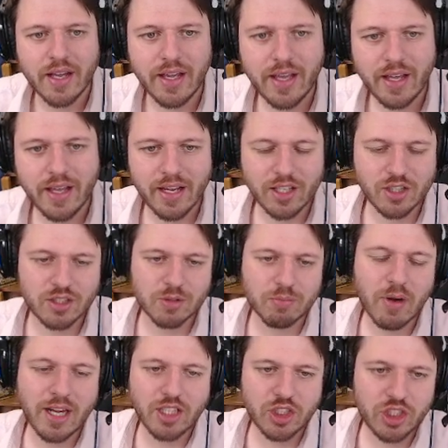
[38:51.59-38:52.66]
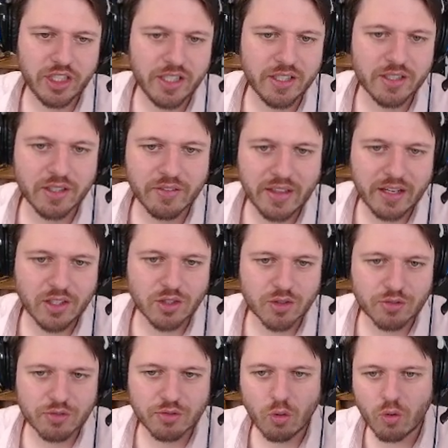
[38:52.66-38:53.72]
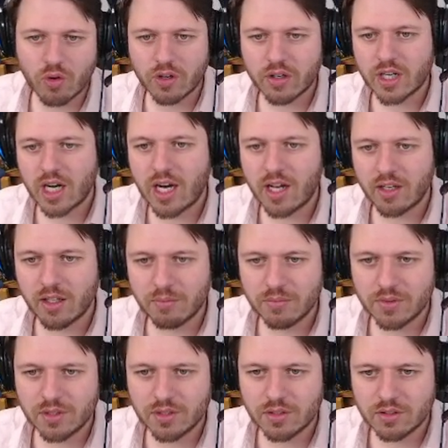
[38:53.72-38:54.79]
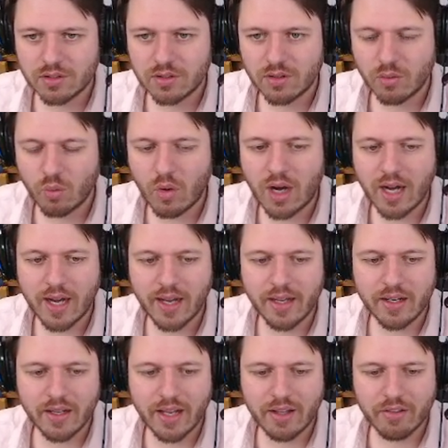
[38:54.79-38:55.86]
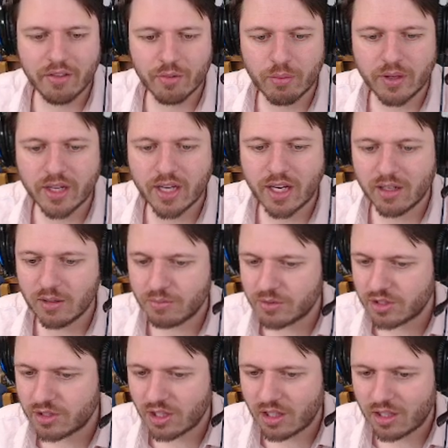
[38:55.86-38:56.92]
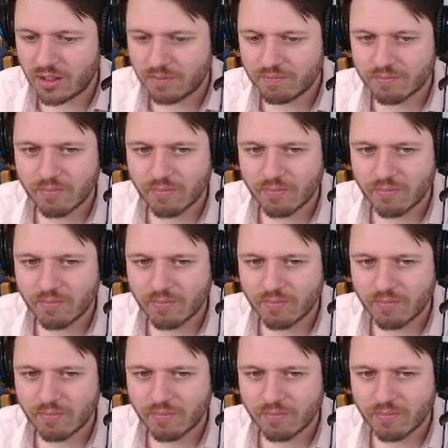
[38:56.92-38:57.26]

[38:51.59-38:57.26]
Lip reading: in a sprite sheet that is 4 columns wide and 3 columns tall.